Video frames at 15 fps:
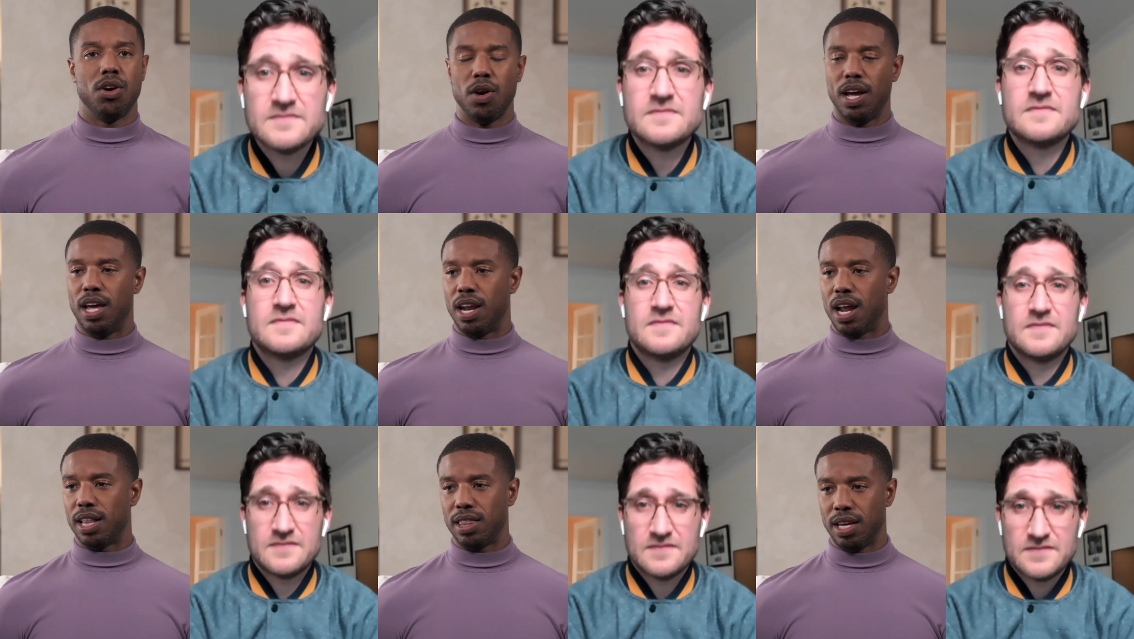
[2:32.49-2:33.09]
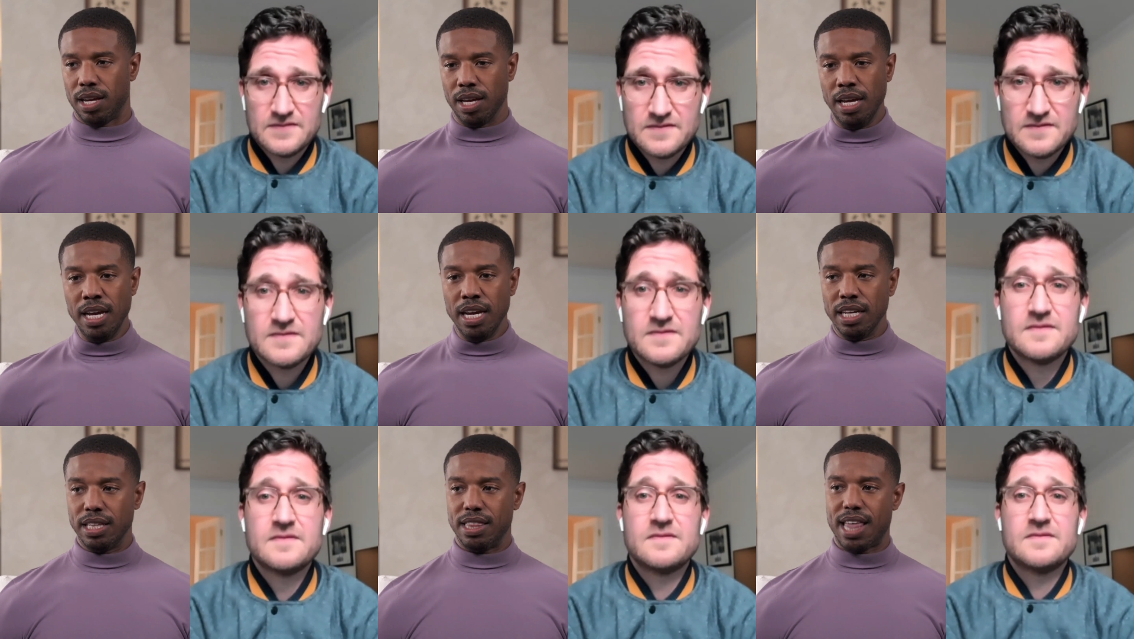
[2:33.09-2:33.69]
Speaker 1: know, and I think
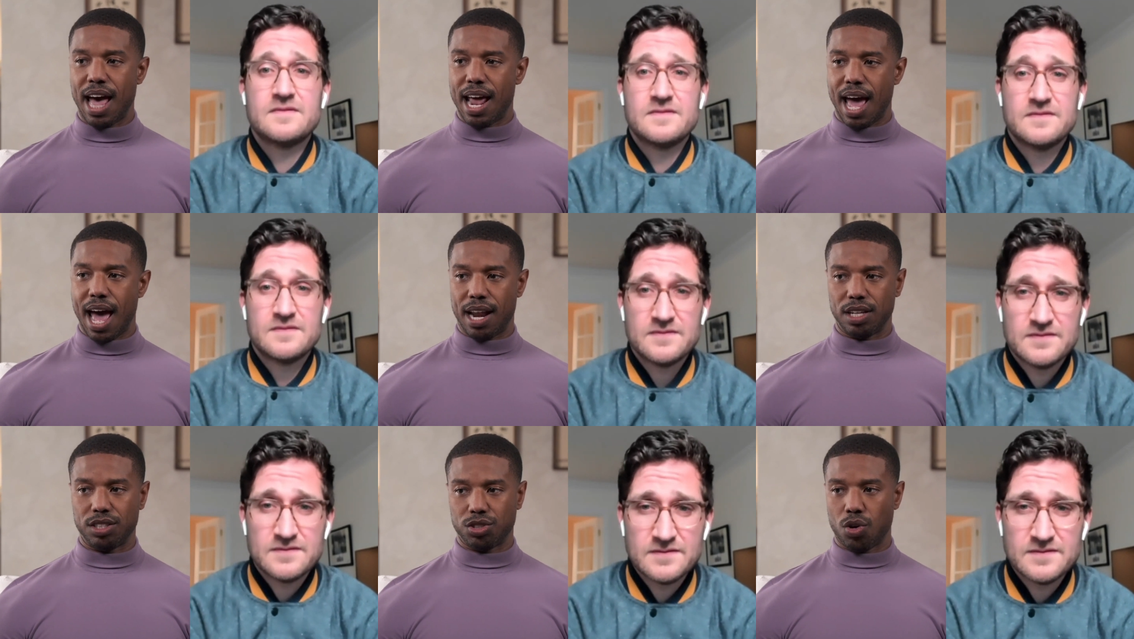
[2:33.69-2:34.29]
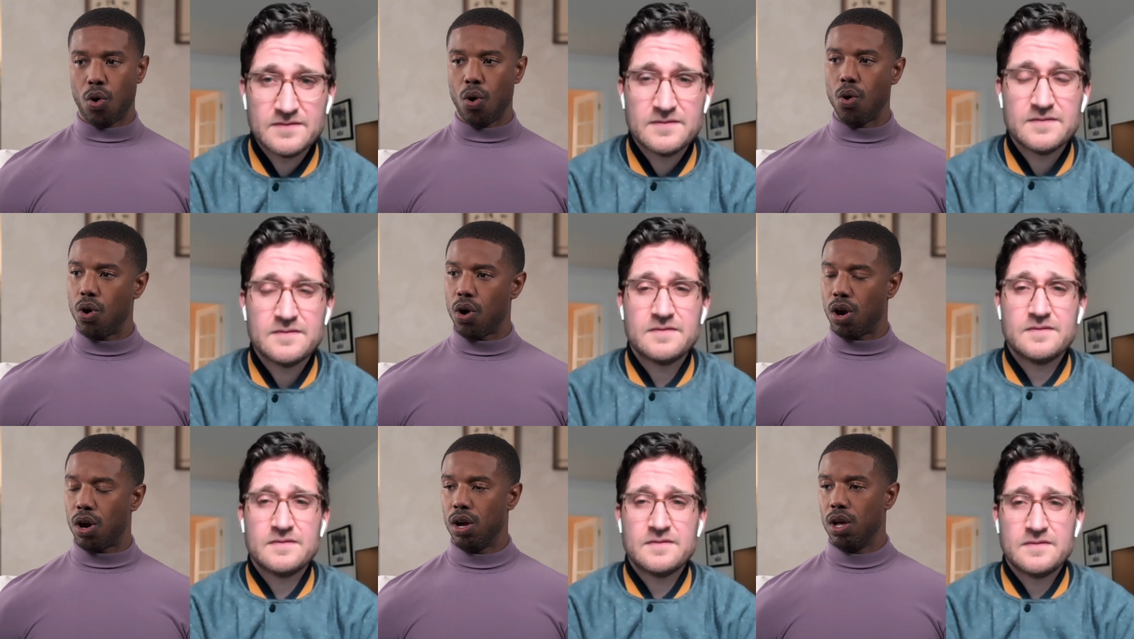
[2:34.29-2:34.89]
that at its
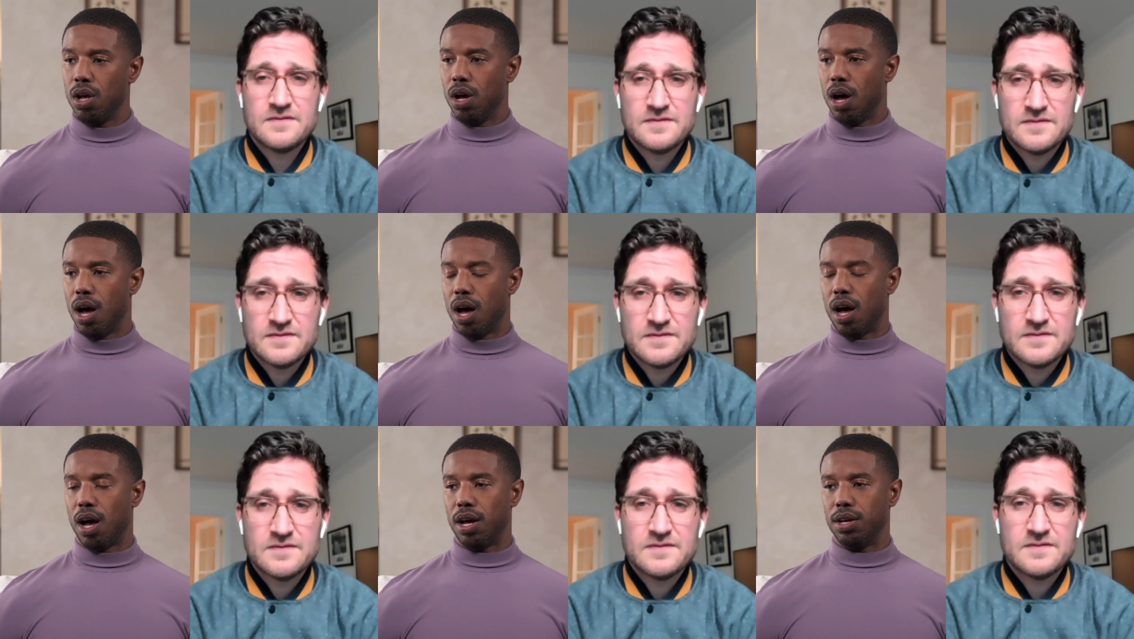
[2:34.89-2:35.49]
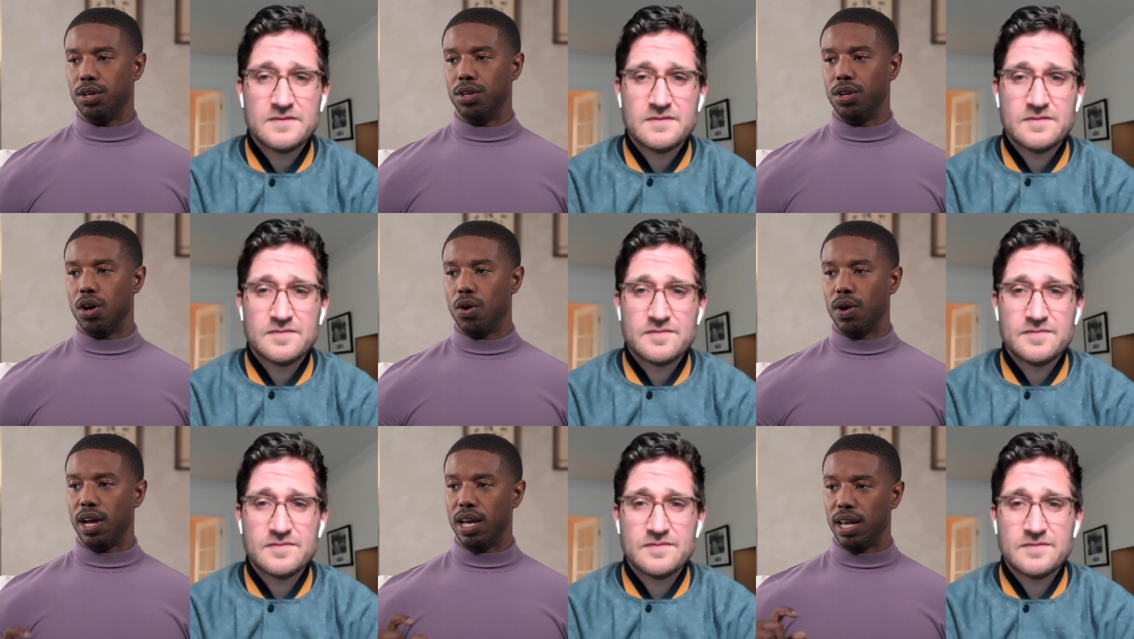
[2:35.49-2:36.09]
core. Uh, you
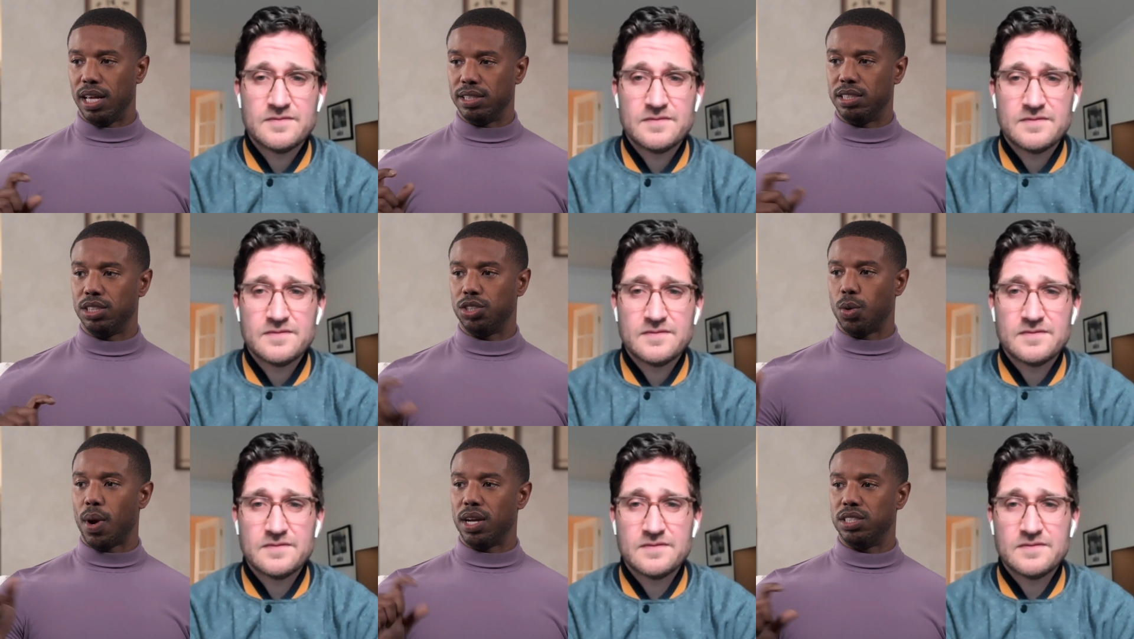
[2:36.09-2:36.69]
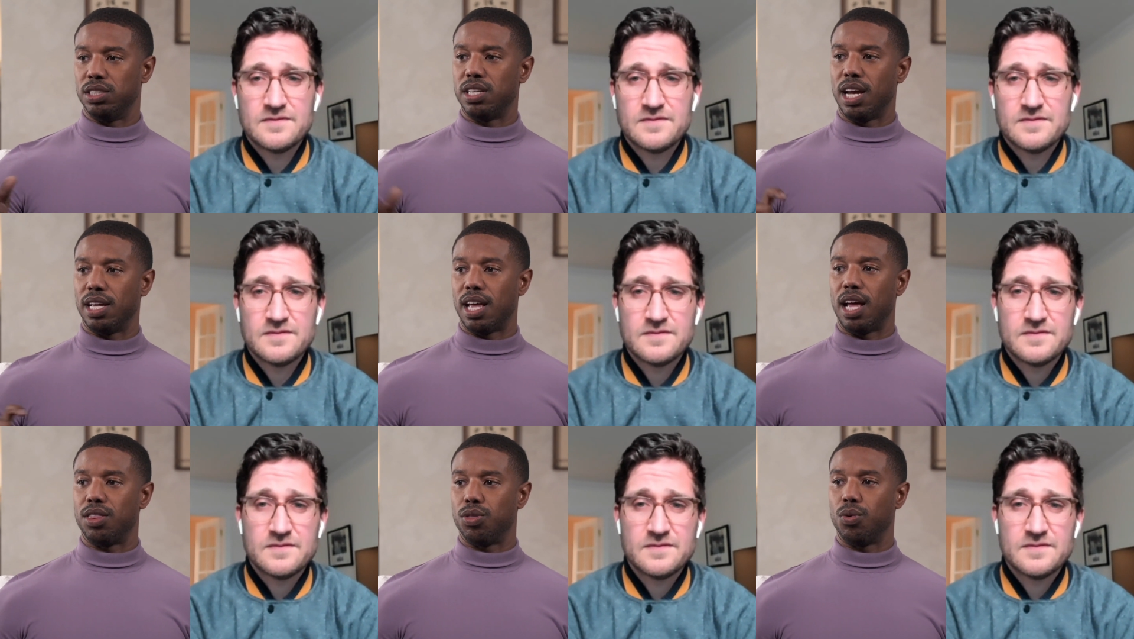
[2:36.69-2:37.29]
know, in, in, situations like
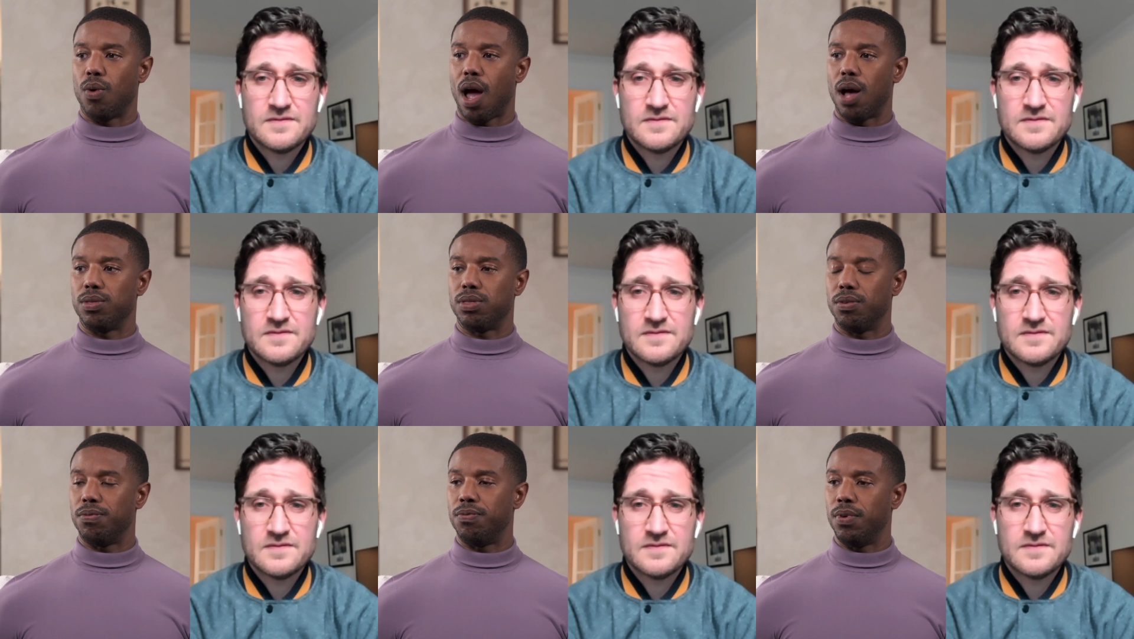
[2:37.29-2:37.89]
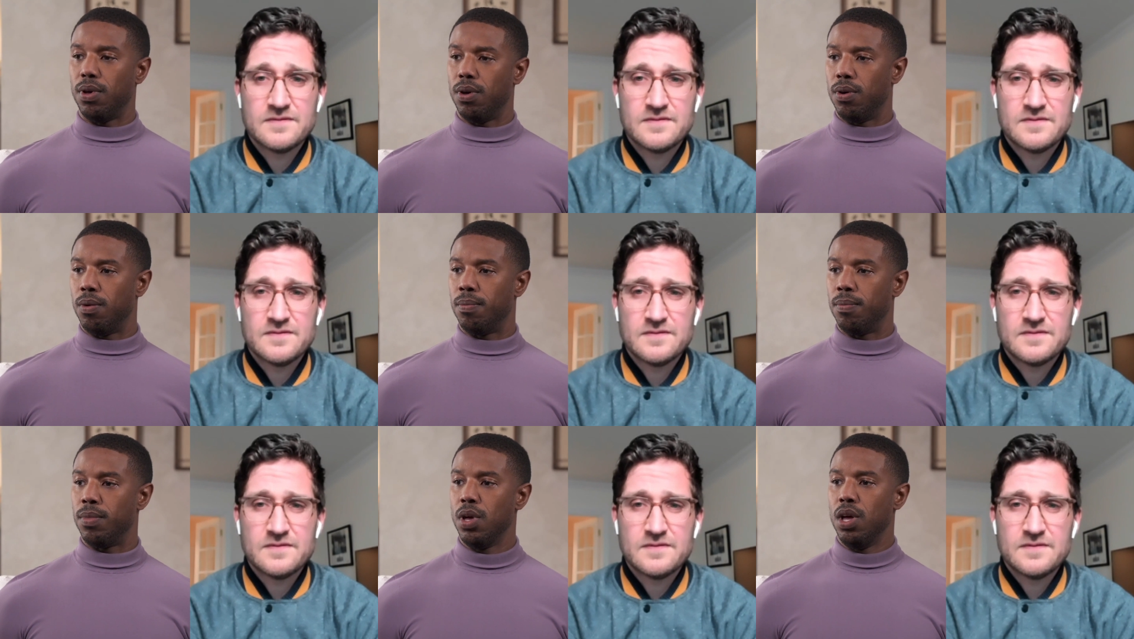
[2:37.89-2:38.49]
that throughout the
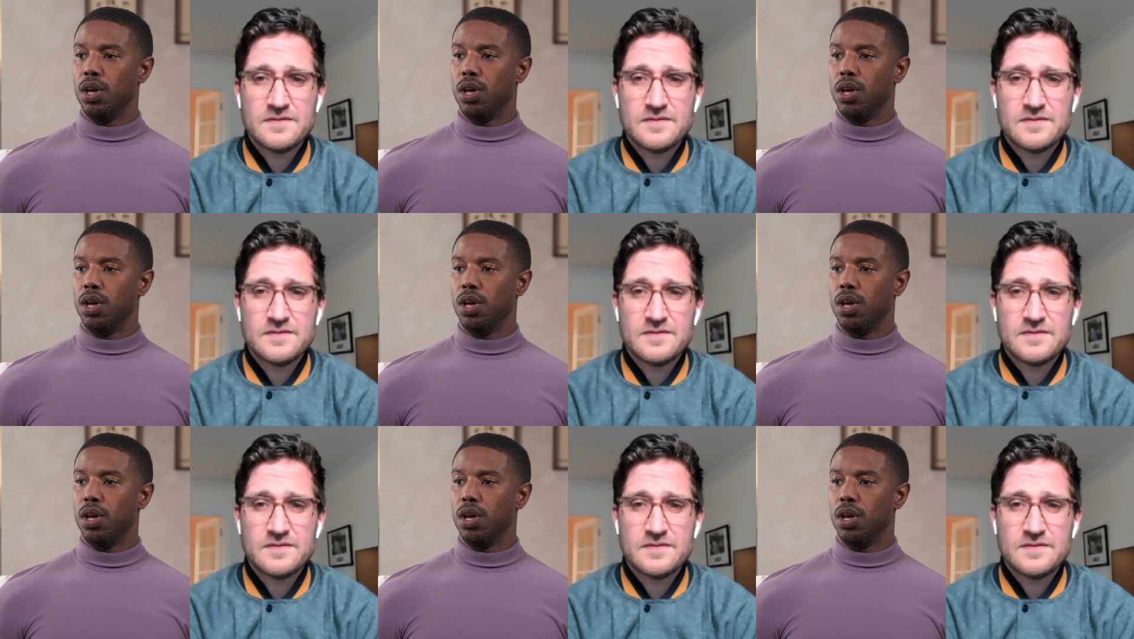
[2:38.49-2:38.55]
film,